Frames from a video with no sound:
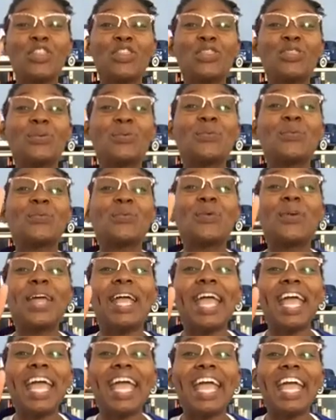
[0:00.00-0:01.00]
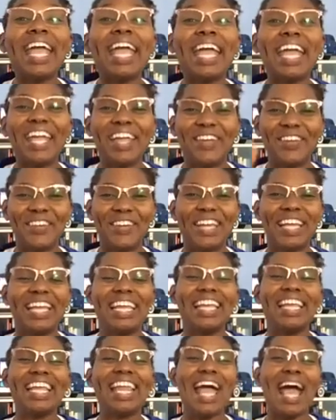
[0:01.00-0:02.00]
3
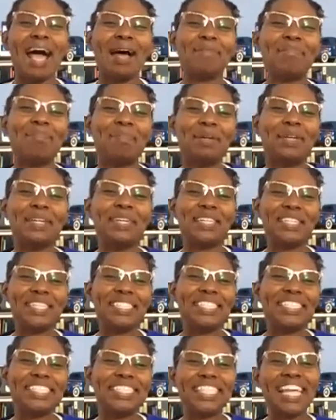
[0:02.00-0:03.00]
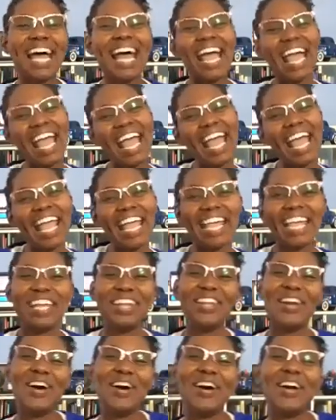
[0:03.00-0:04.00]
green apples are
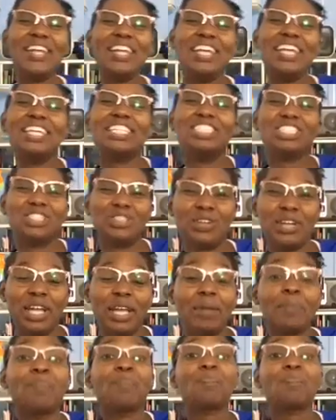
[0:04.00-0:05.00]
hanging on the tree.